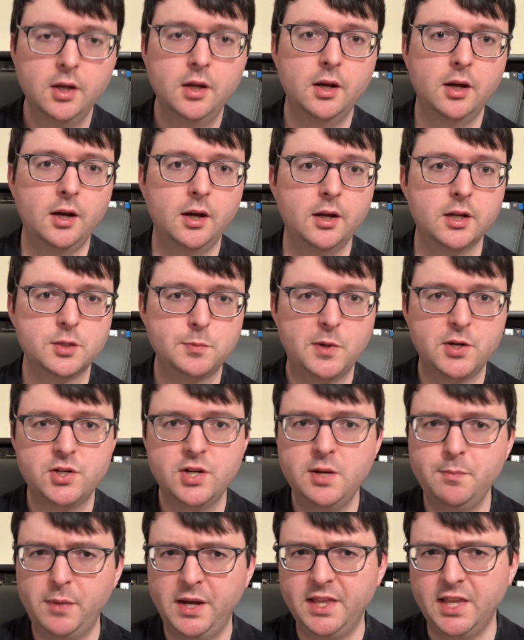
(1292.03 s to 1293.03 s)

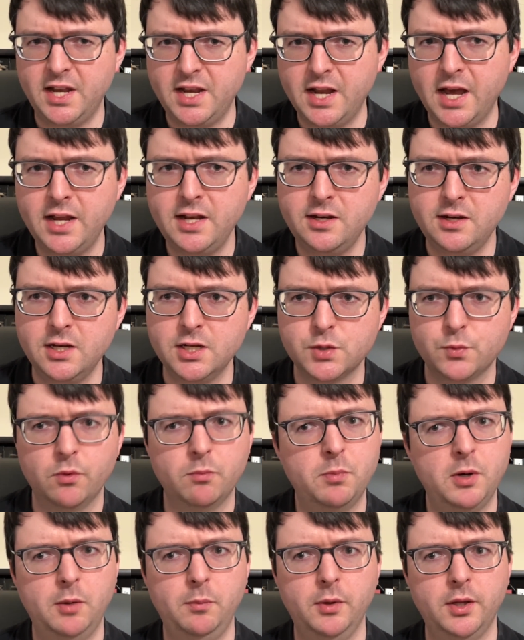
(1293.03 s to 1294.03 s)
especially by the 90s
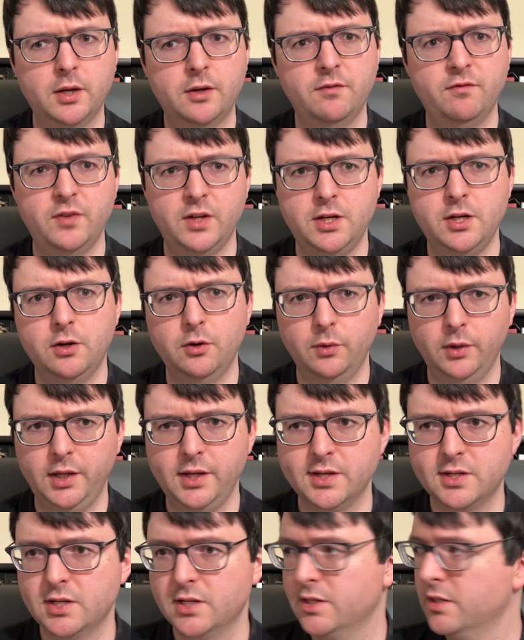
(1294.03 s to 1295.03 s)
Republic video
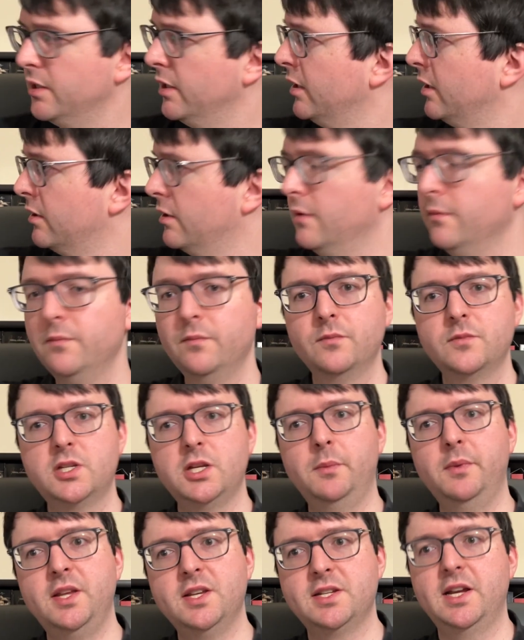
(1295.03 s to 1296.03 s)
releases, like some
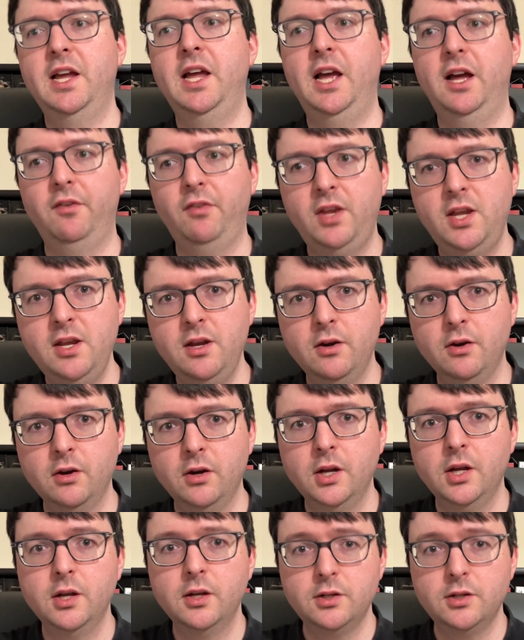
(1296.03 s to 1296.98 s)
of these I have here,